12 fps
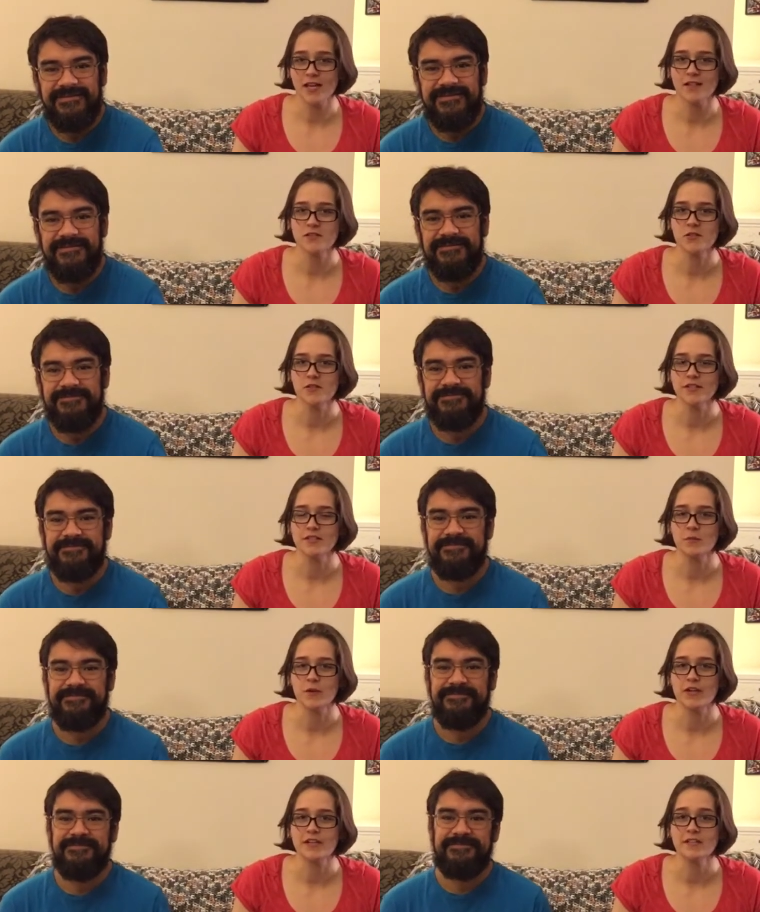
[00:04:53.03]
Speaker 1: tattoo
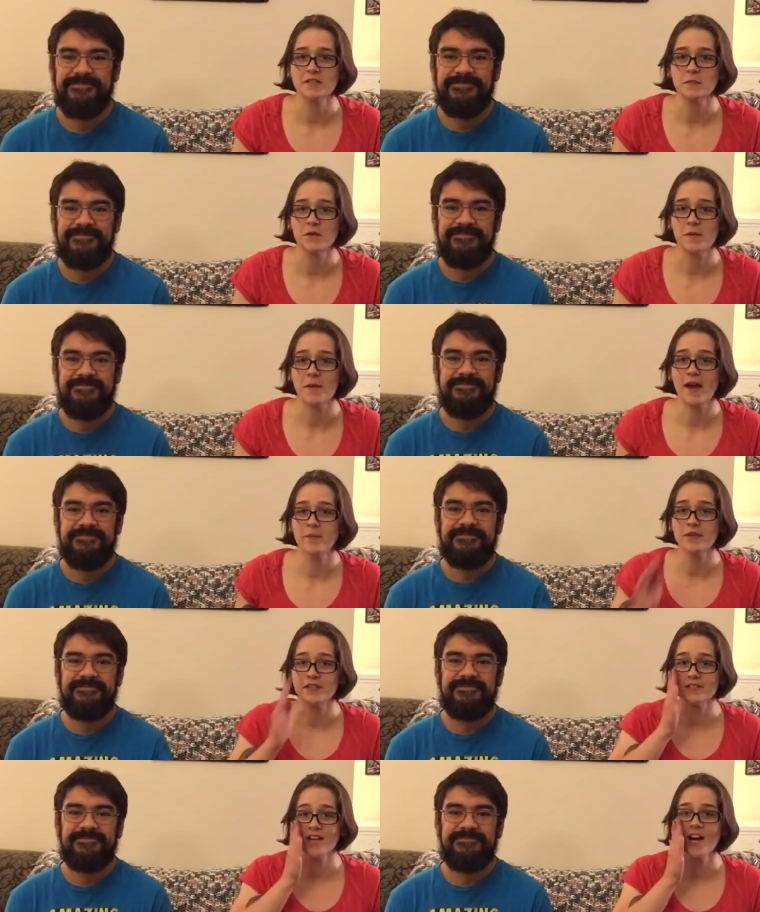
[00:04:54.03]
experience, but I'm happy
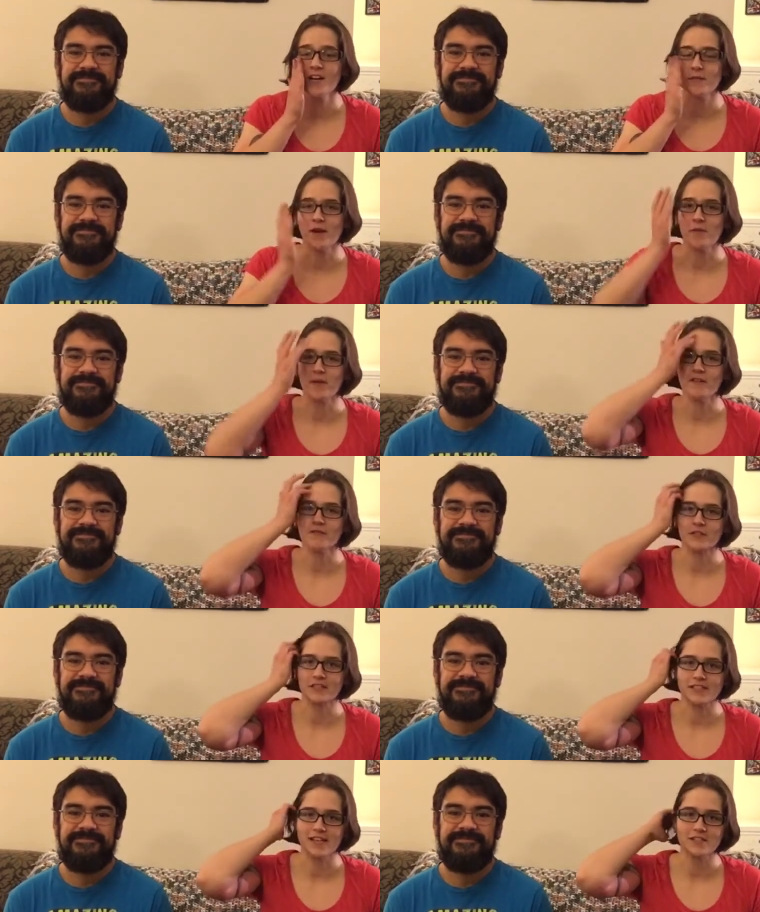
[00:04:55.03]
to talk about my
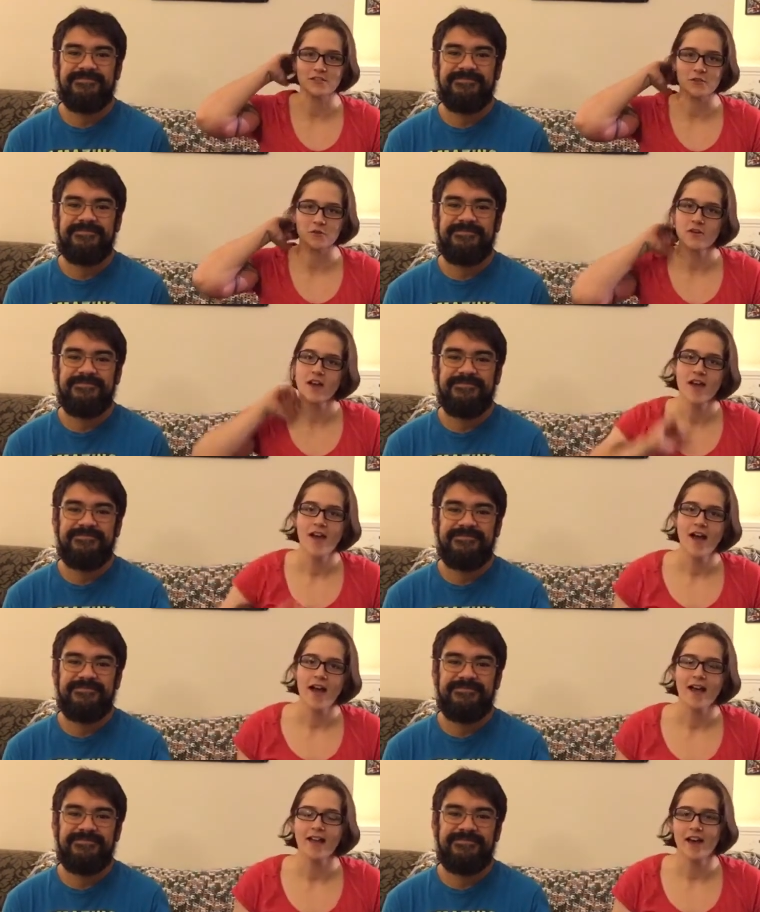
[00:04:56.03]
first tattoo.
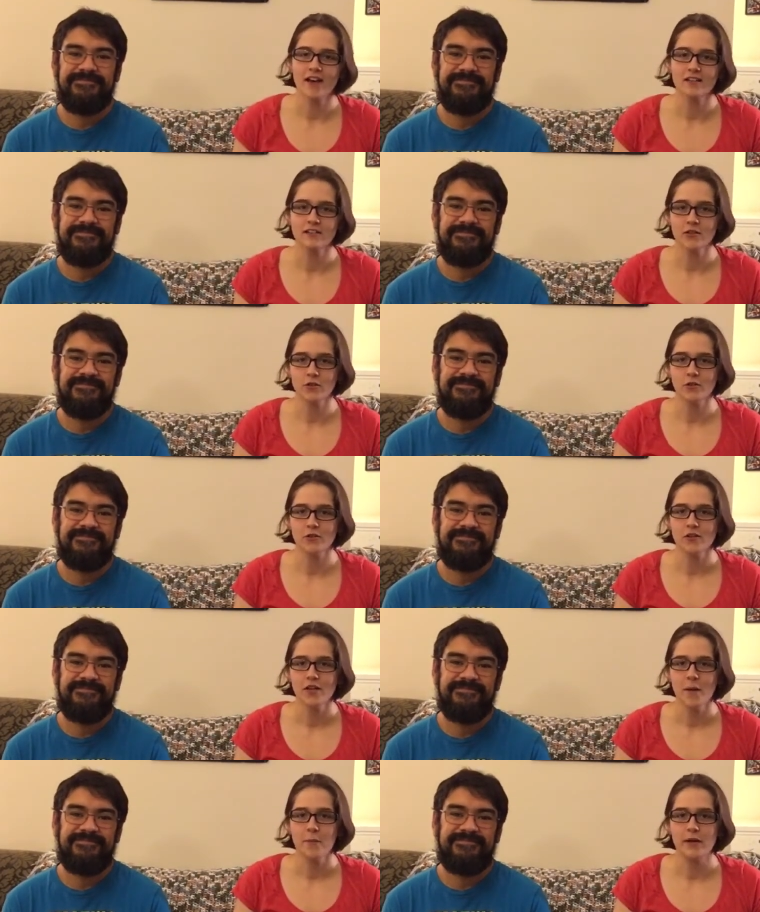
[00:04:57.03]
I got a little
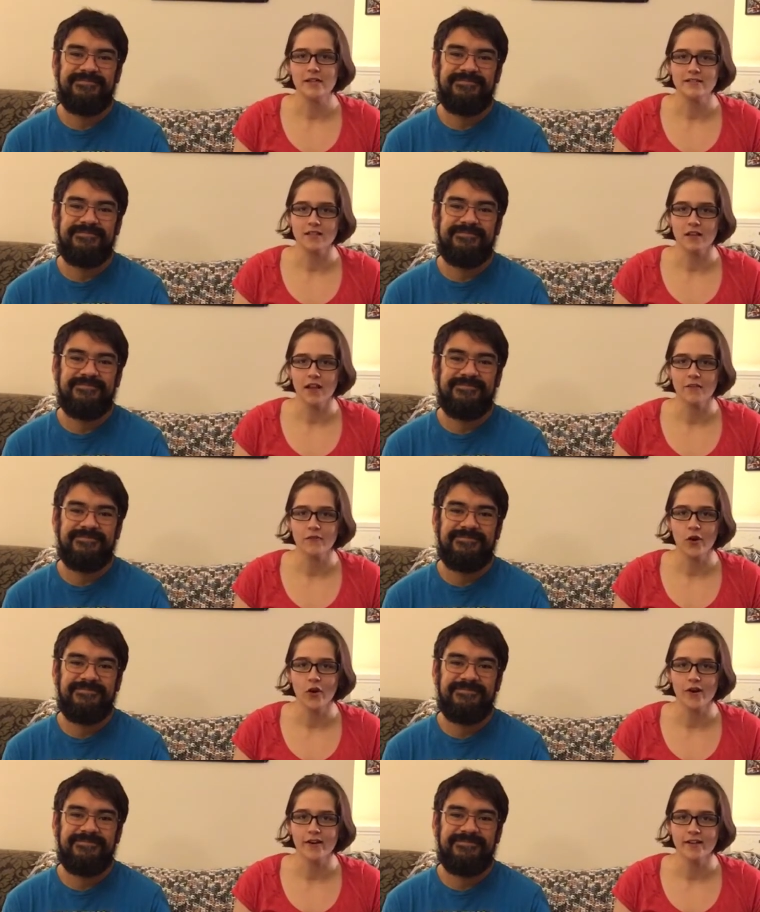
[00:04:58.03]
base clef
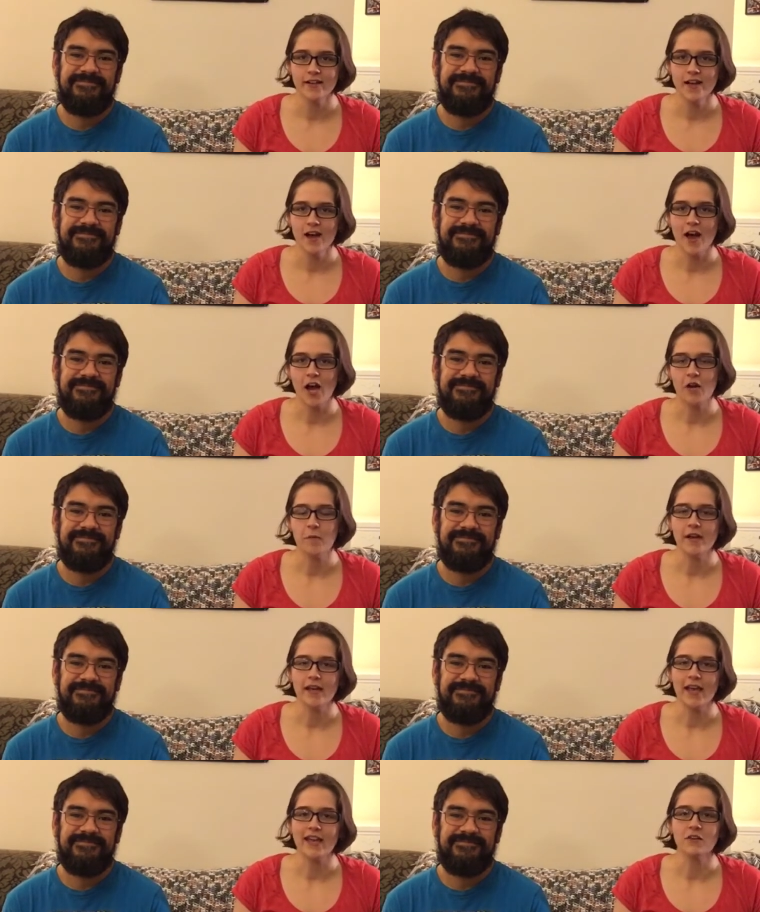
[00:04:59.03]
heart on
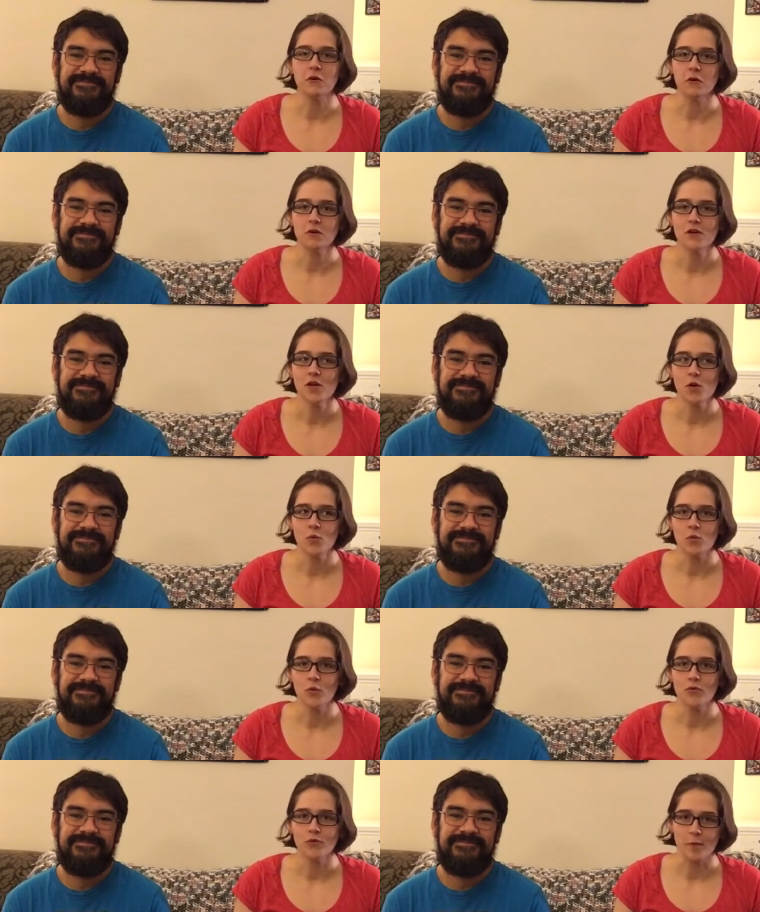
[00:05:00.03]
my ankle
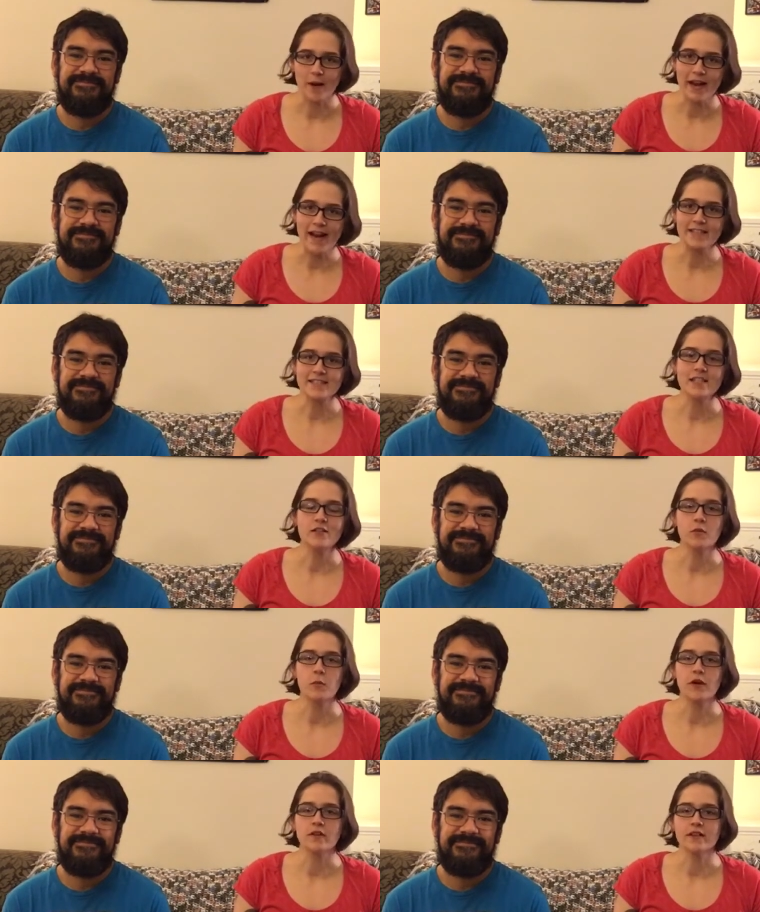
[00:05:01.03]
for my
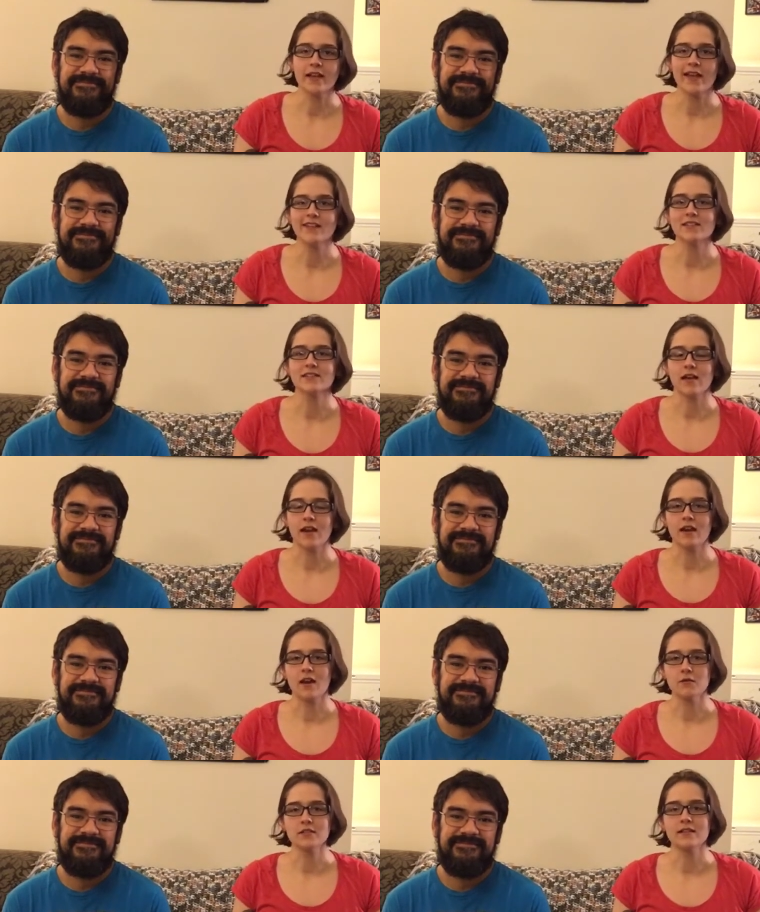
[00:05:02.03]
eighteenth birthday. I
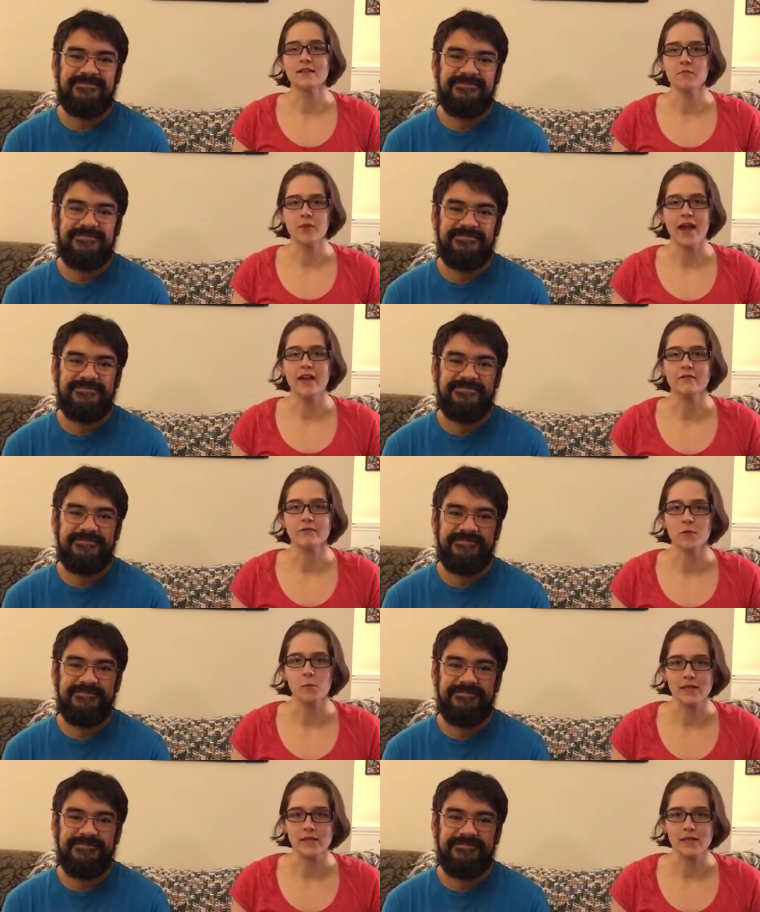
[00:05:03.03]
decided I was going to buy it for